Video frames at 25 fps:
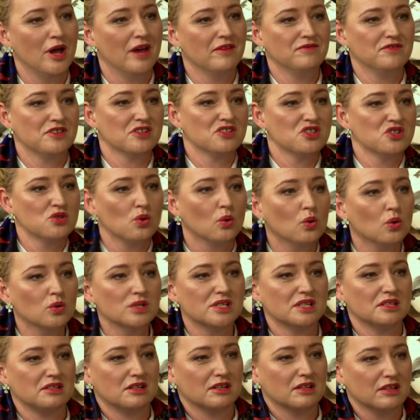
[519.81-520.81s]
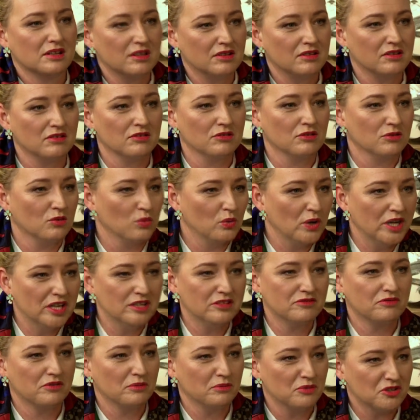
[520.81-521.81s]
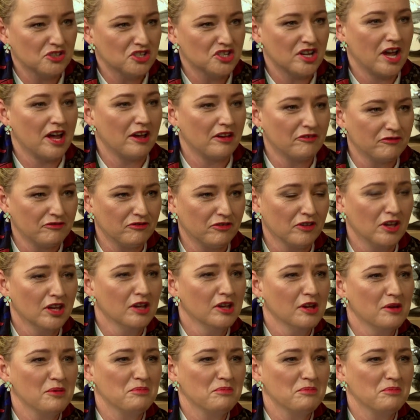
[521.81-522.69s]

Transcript: you have to sort the wheat from the chaff.